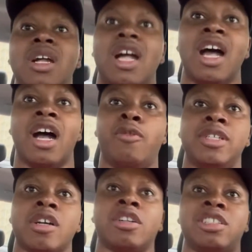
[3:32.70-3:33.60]
uh,
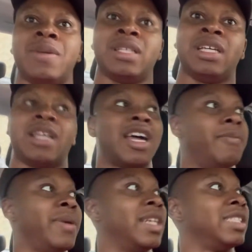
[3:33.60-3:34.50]
which ultimately kind of
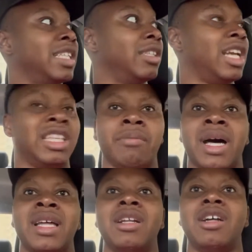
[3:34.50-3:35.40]
bit us in, in the
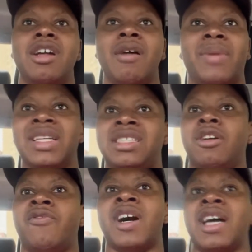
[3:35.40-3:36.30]
butt, but it's still
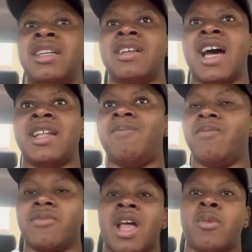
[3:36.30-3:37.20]
fine. I
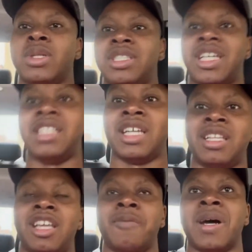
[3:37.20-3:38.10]
I wouldn't change
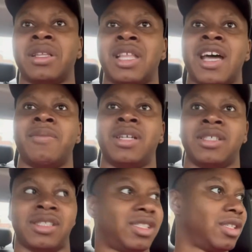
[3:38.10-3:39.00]
anything about that
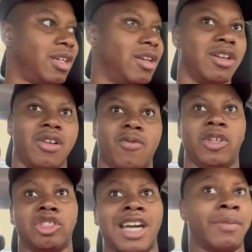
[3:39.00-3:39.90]
because we
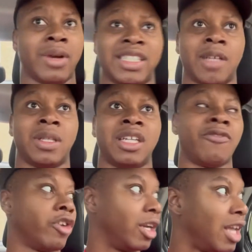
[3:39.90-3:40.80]
tried to bring something
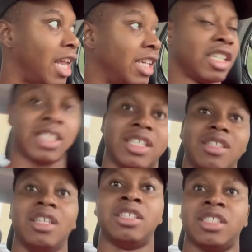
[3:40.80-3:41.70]
different and it just
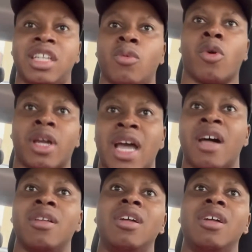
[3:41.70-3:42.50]
it just didn't work out.